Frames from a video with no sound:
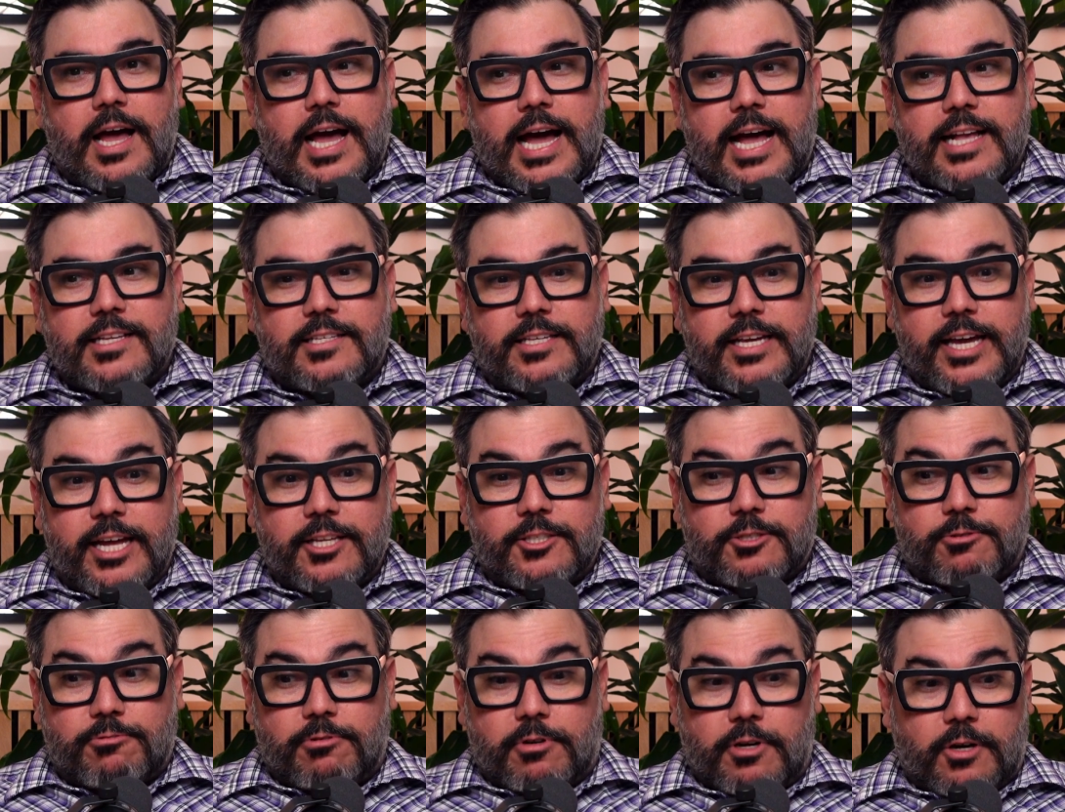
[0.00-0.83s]
I say it's
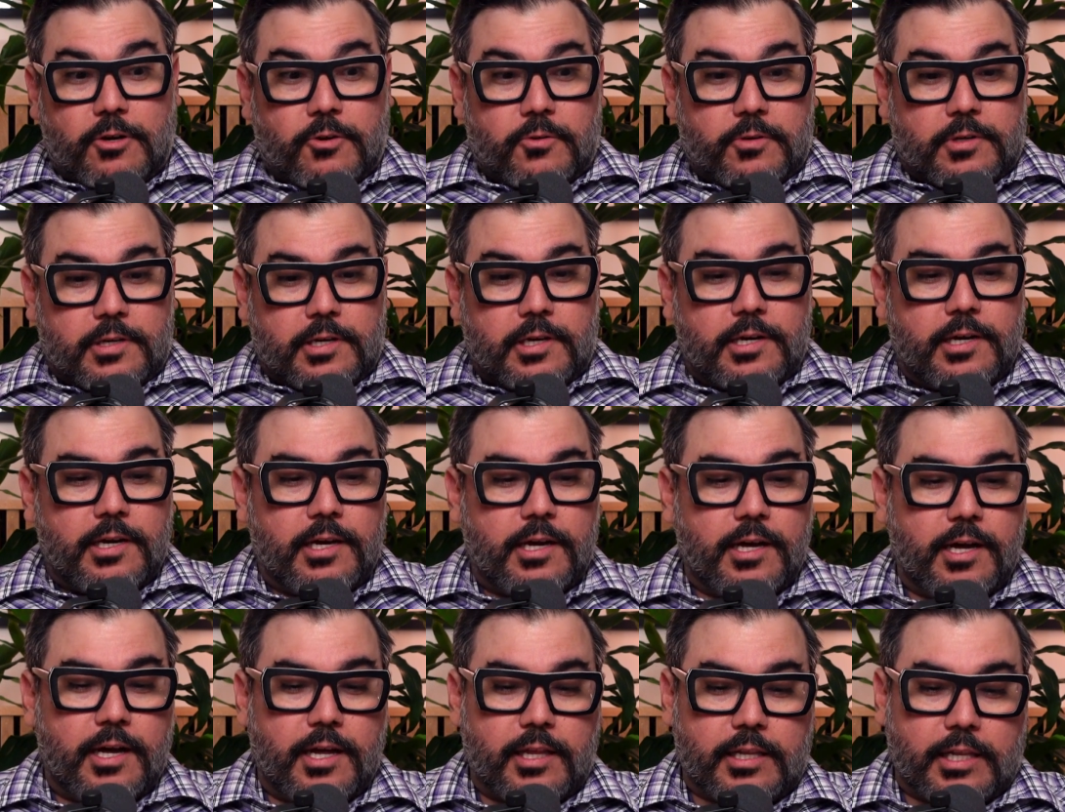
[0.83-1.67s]
grown
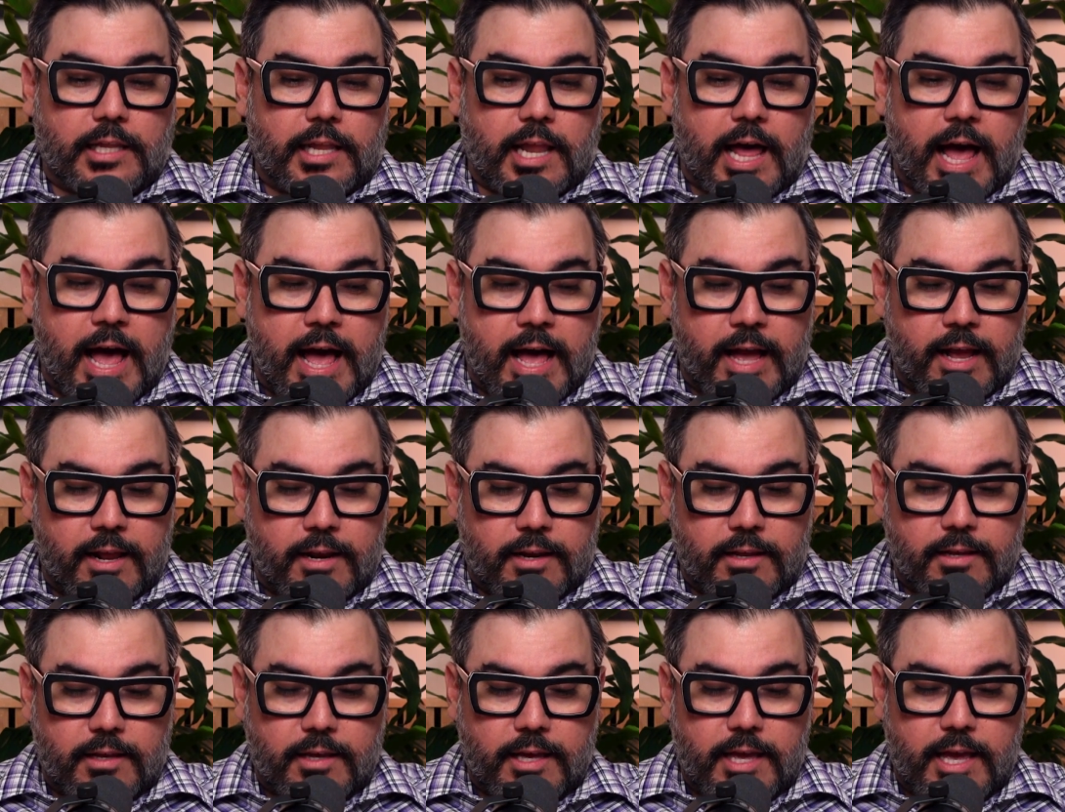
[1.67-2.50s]
a lot
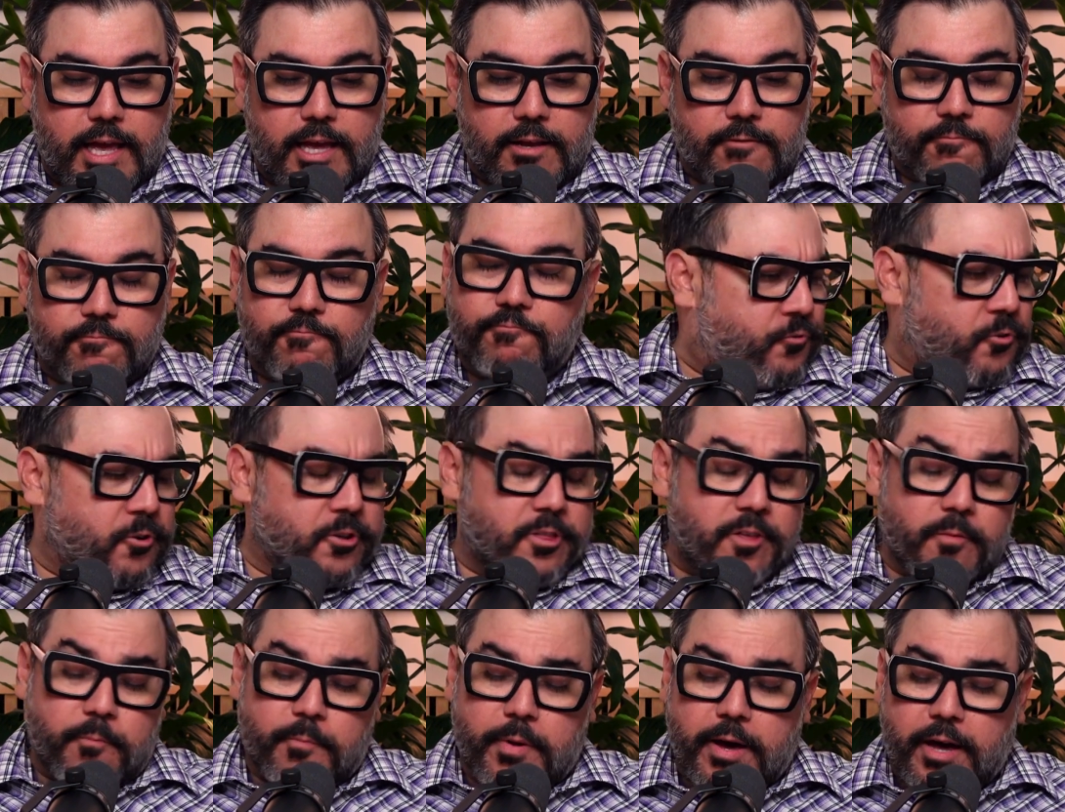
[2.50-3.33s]
and for
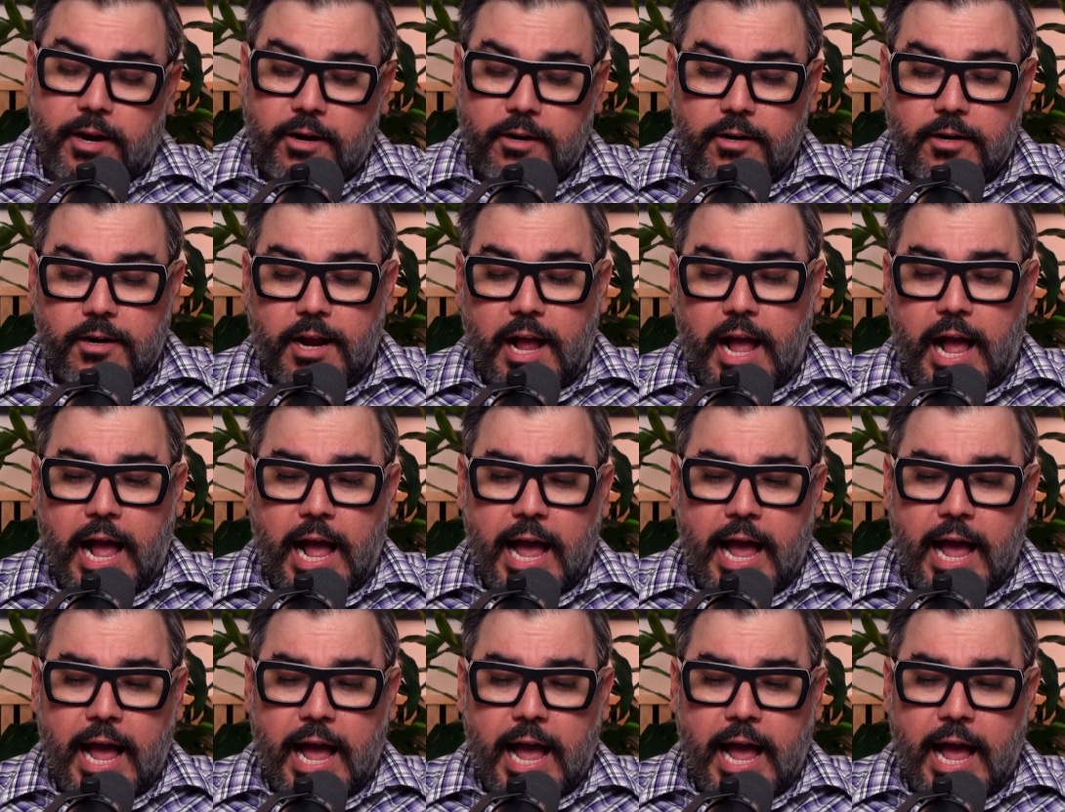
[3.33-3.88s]
the better.